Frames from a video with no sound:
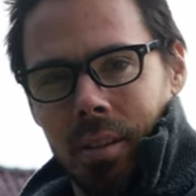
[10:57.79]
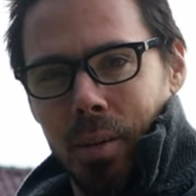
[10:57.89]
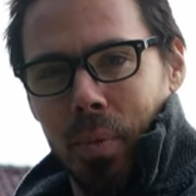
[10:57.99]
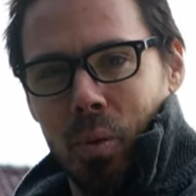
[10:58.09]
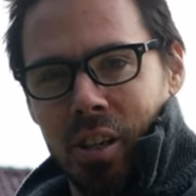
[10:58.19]

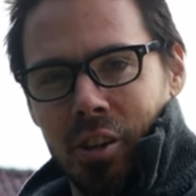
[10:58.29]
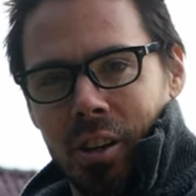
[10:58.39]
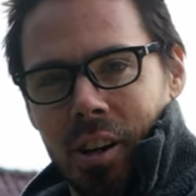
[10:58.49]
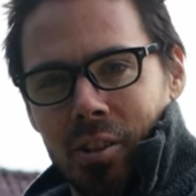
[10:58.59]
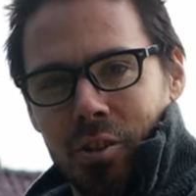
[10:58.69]
Give me one of your
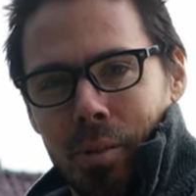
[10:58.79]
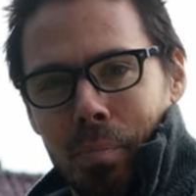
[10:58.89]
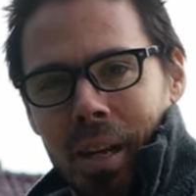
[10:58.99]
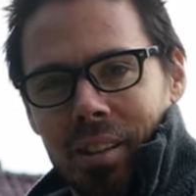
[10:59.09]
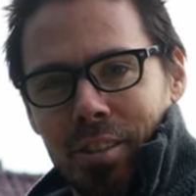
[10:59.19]
cards, I'll
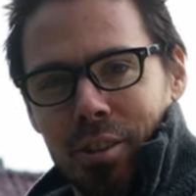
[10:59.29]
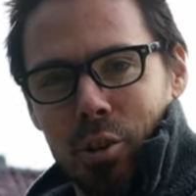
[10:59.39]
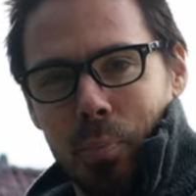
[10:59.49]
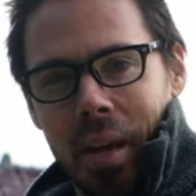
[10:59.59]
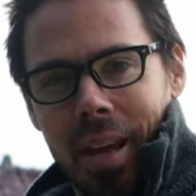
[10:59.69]
mail it to
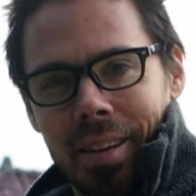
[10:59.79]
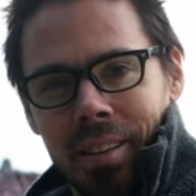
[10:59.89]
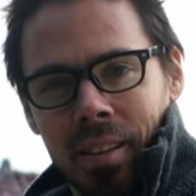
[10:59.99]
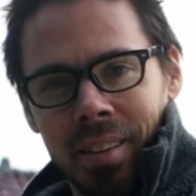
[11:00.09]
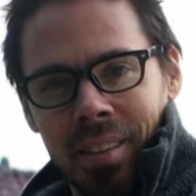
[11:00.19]
Japan.